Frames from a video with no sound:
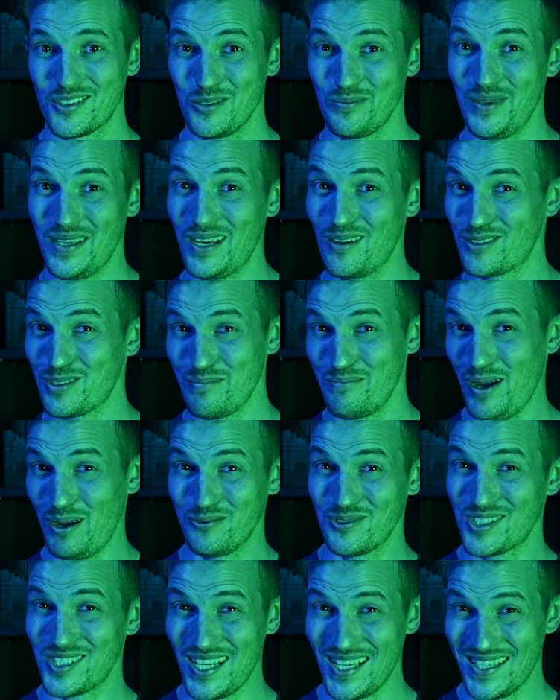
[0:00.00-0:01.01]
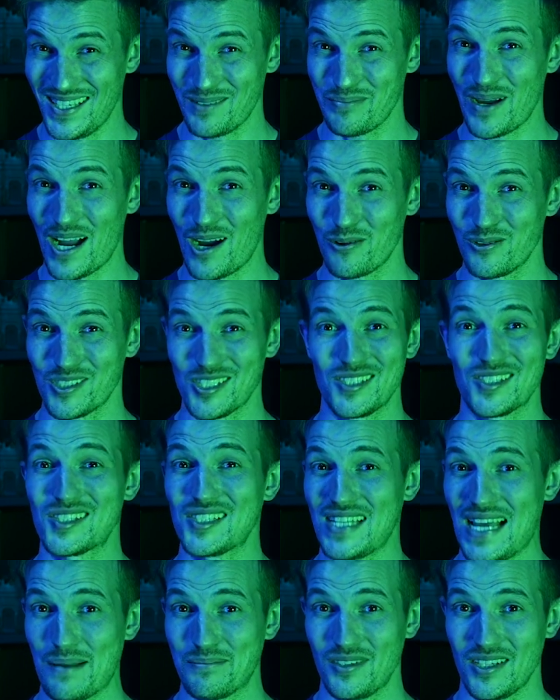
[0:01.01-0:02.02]
so being able to bounce psychic powers and
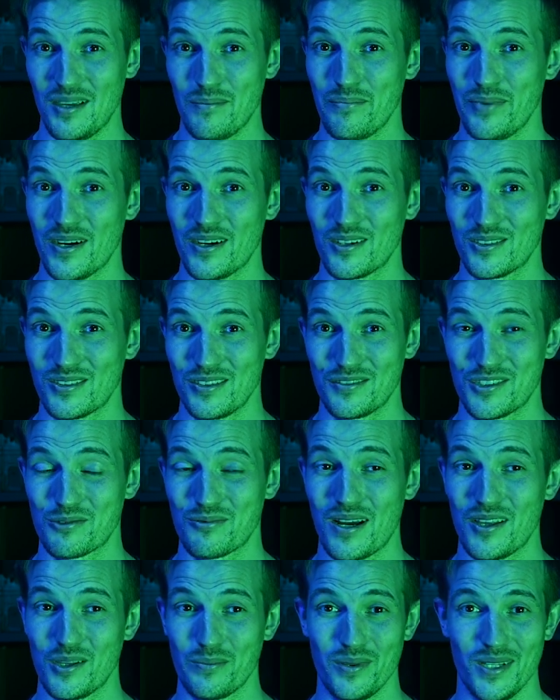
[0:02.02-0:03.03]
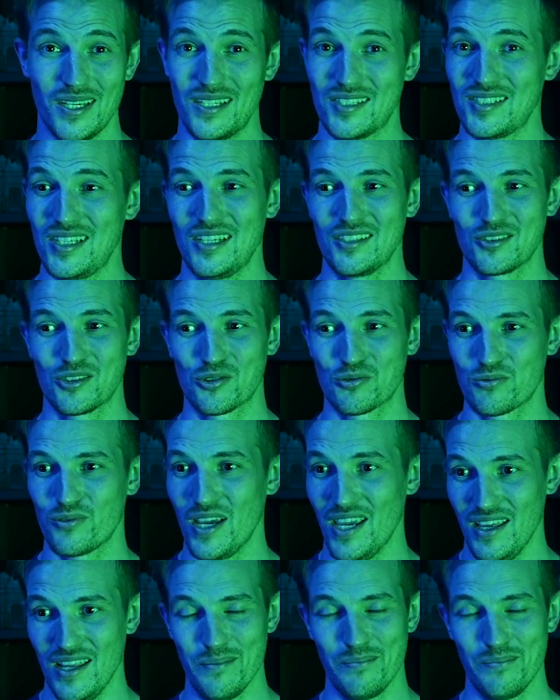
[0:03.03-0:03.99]
synaptic imperatives around the place is great.